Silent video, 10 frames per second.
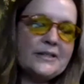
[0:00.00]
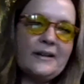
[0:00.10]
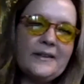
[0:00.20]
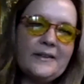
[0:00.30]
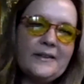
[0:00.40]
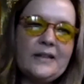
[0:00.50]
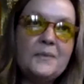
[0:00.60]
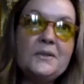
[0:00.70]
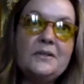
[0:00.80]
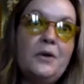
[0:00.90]
not that there's
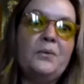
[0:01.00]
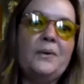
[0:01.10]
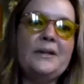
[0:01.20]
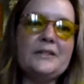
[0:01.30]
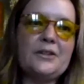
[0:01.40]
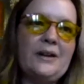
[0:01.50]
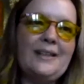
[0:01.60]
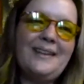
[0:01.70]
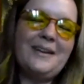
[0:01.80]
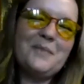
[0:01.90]
no risk or anything,